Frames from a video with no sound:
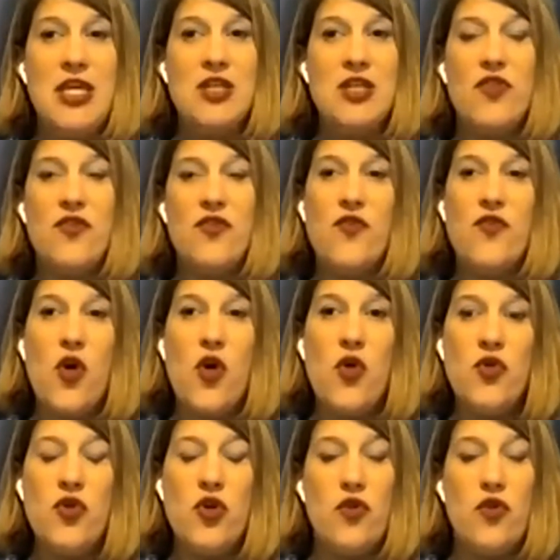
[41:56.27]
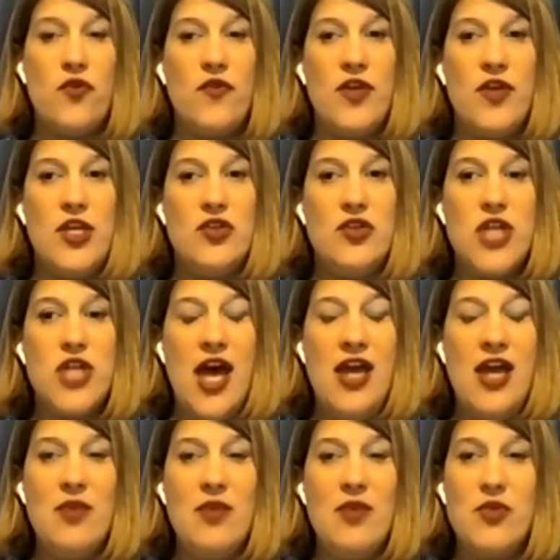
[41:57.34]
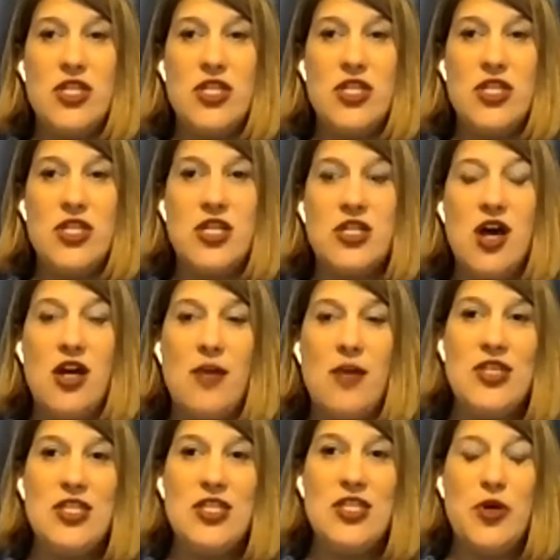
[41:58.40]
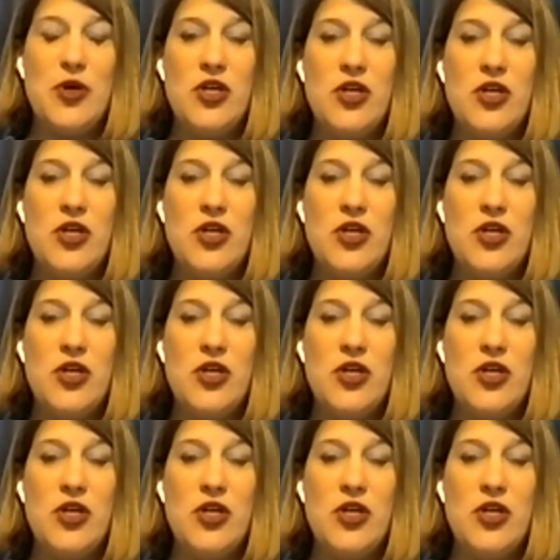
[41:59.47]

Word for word: over the phone or over video chat and we're just going to talk about this book.